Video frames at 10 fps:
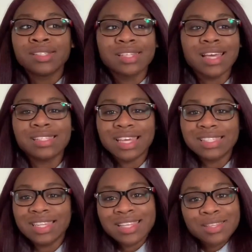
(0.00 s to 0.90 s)
sex
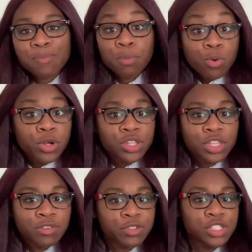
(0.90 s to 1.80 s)
isn't as
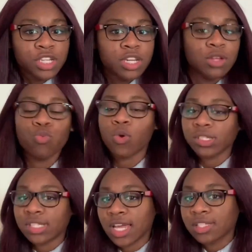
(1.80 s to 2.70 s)
important. Their virginity
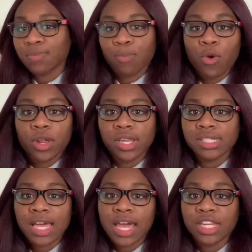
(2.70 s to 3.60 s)
wasn't as important.
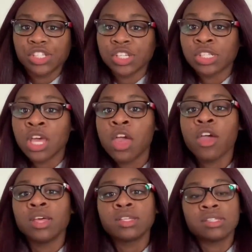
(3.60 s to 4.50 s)
It's kind of just
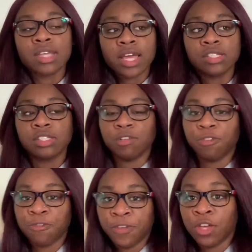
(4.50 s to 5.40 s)
sex to
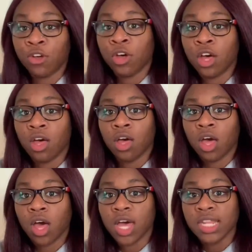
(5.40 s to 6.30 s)
fulfill
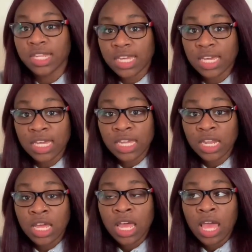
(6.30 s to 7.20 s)
a
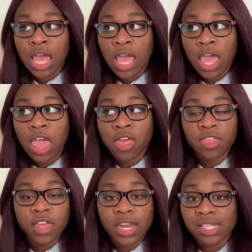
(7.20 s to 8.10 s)
need,
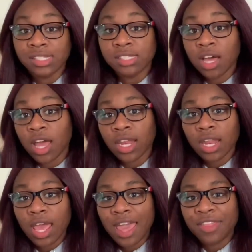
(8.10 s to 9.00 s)
and then it's done.
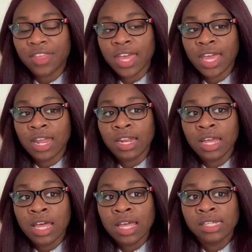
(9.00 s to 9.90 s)
And
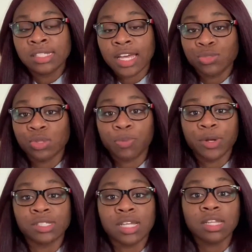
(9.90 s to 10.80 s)
then sex with the
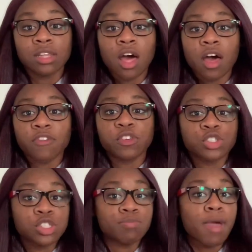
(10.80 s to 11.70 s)
person they love
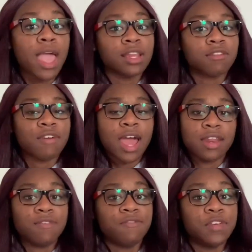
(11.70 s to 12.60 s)
is just
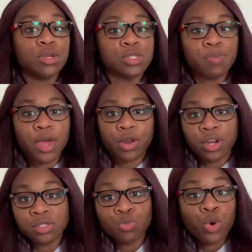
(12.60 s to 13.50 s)
magnified and feels better
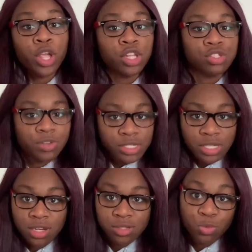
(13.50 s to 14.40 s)
and is more
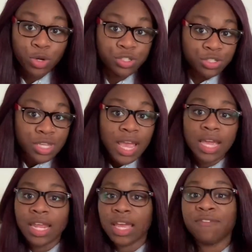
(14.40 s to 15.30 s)
interesting and is more
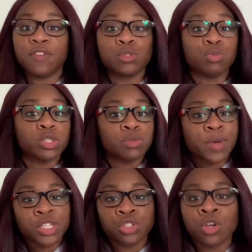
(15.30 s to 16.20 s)
entertaining and feels more
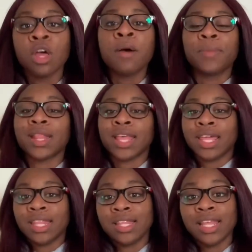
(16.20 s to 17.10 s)
special. But at the
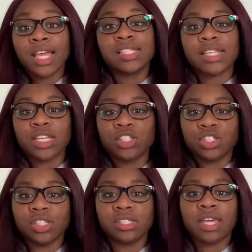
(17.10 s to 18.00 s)
end of the day, sex
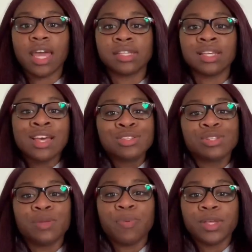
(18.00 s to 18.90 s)
is just sex.
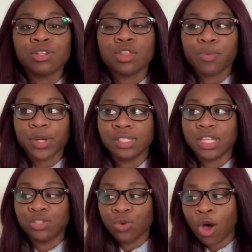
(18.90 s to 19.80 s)
So it depends on the person
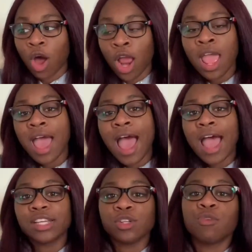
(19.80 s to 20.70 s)
that you are.
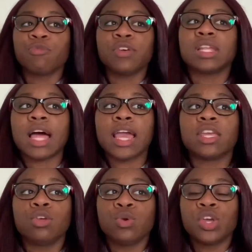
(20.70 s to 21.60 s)
I don't feel like
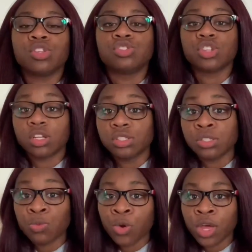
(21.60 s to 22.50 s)
you can judge
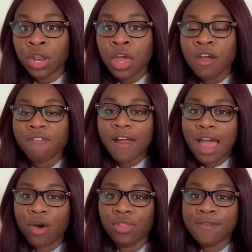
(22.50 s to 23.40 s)
someone for
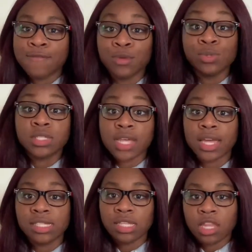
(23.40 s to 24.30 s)
how they view
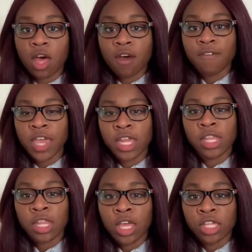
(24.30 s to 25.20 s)
sex and love
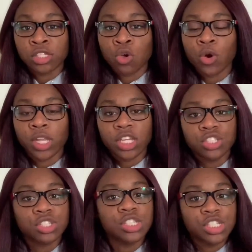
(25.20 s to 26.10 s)
and its
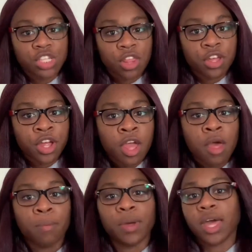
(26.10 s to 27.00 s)
correlation to each other,
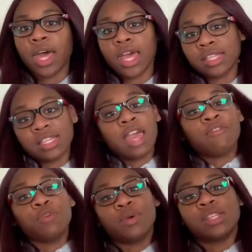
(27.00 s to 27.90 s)
because
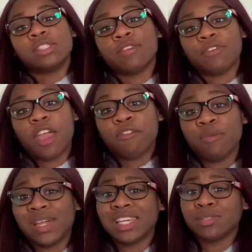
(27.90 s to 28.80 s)
everyone is different.
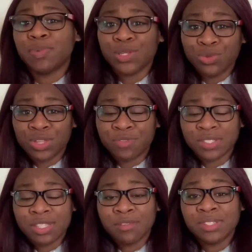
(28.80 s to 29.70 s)
Everybody has been through
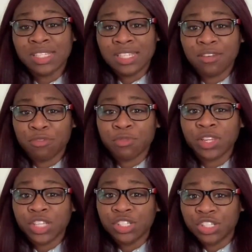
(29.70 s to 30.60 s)
different stuff, seen different
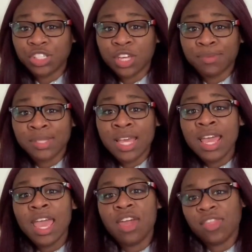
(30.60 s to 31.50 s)
relationships,
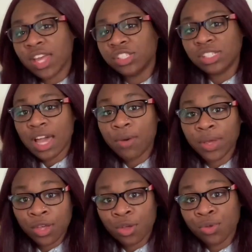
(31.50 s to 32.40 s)
and that's just how
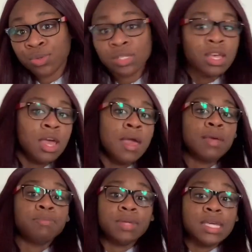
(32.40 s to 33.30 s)
it goes.
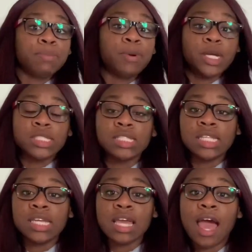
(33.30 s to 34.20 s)
Me
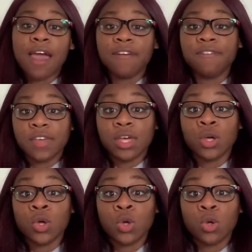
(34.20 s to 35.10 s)
personally, I
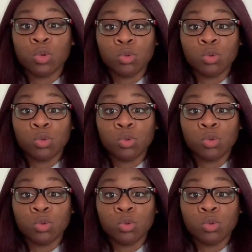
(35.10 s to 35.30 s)
feel